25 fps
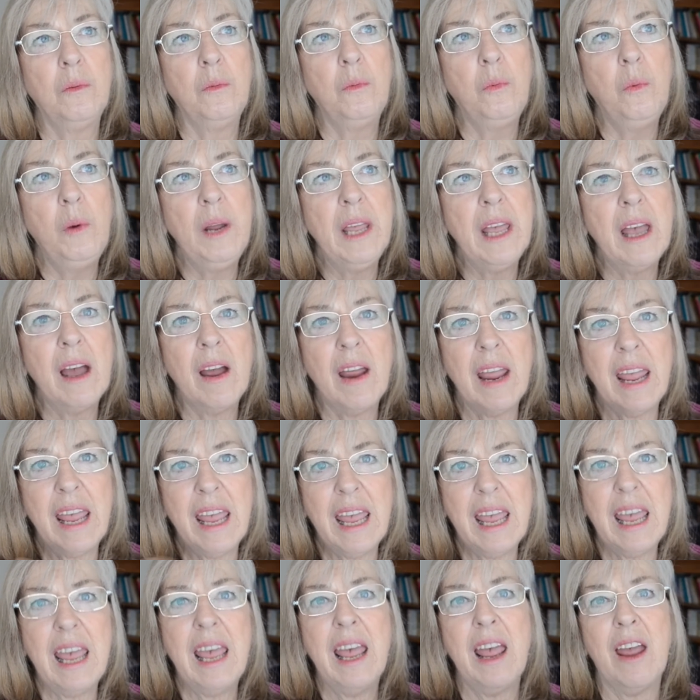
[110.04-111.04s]
we are
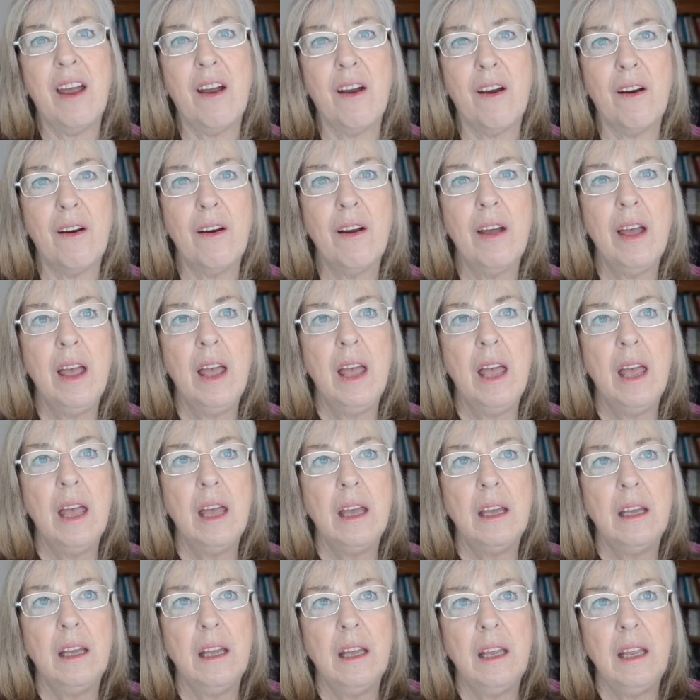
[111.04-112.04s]
here
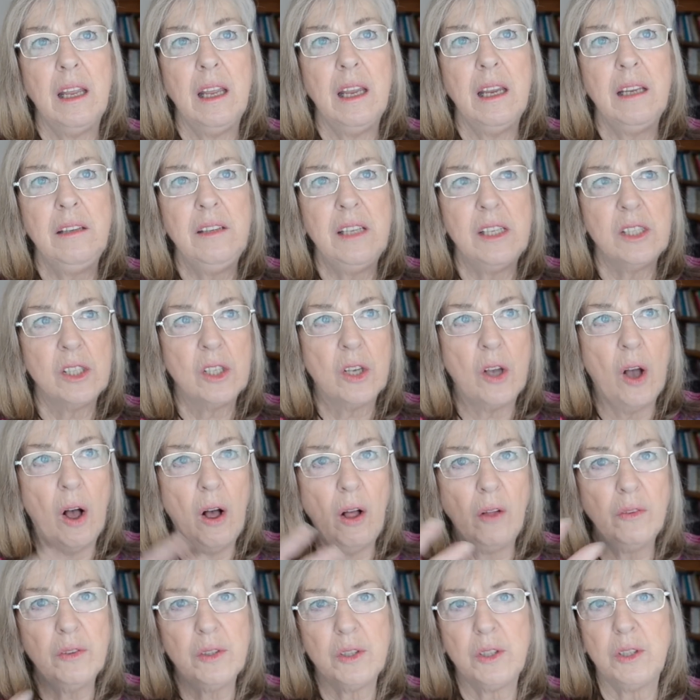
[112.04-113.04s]
in this
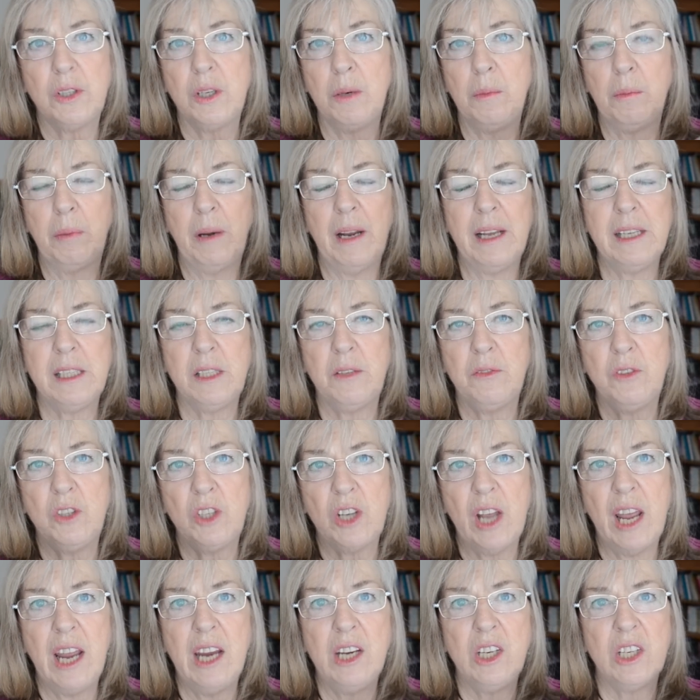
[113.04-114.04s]
constant place of
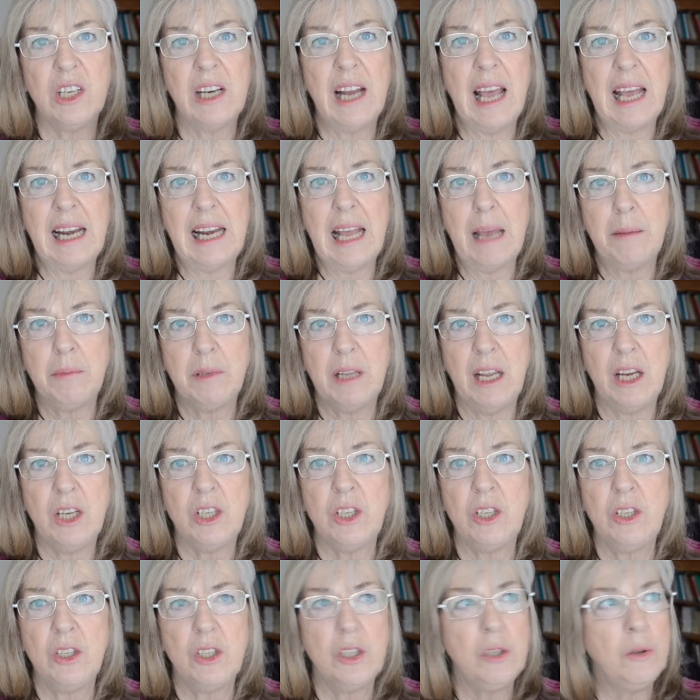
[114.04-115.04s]
change and
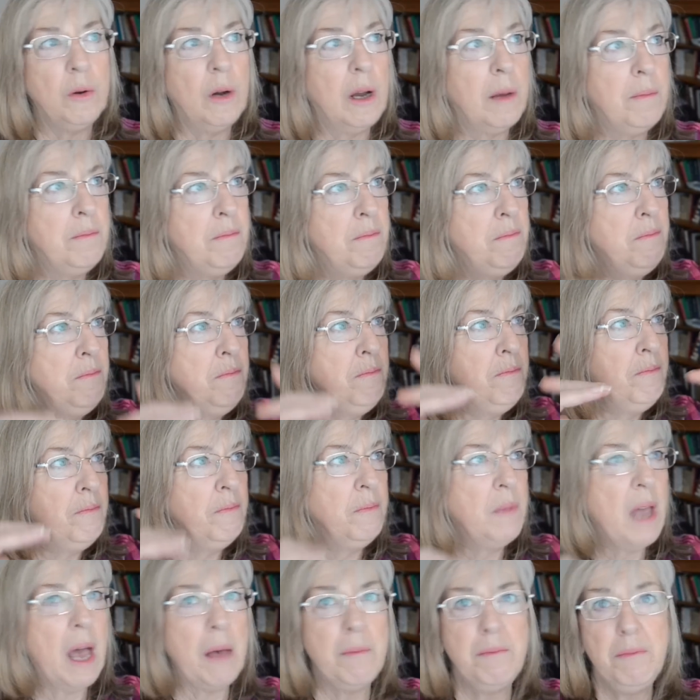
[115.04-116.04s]
adaptation to a
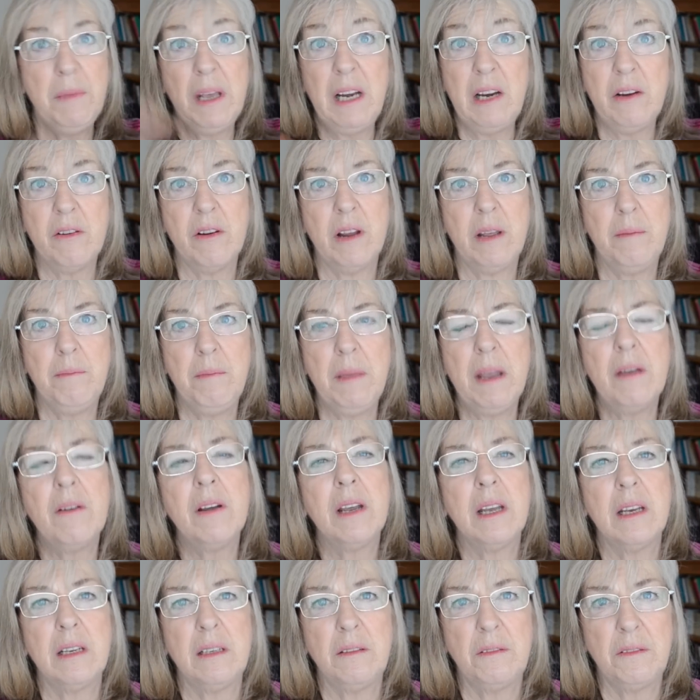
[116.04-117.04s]

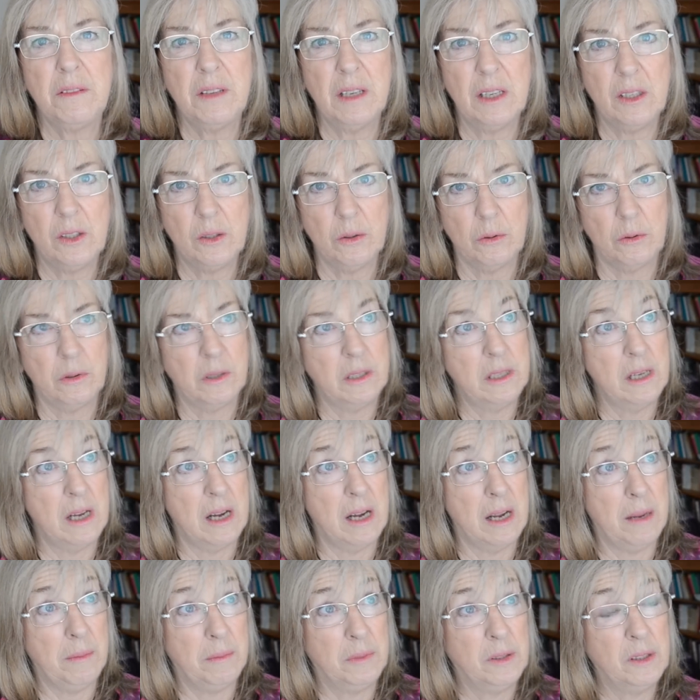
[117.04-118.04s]
myriad of things all the
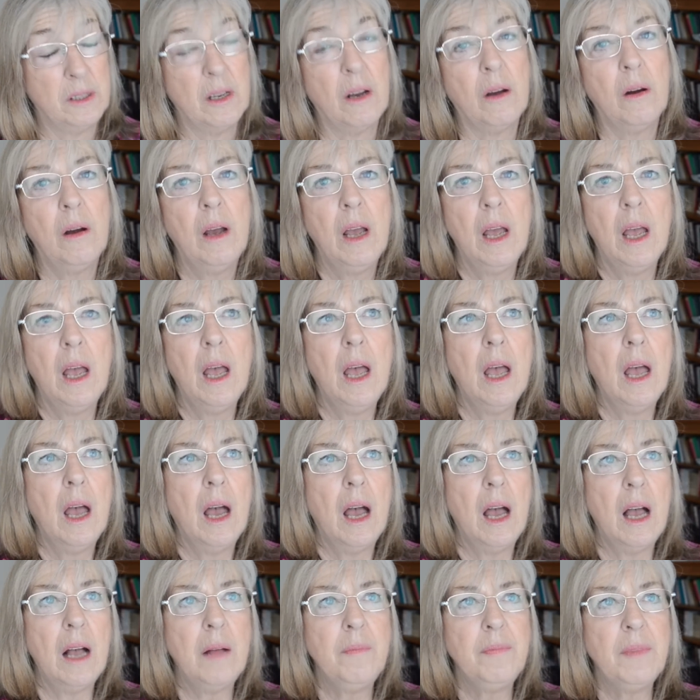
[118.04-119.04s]
time. So
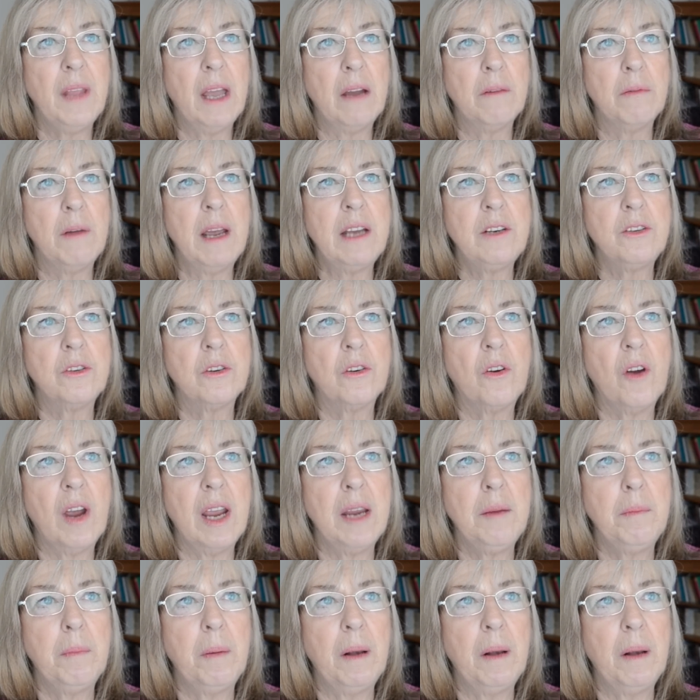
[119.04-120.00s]
a retrograde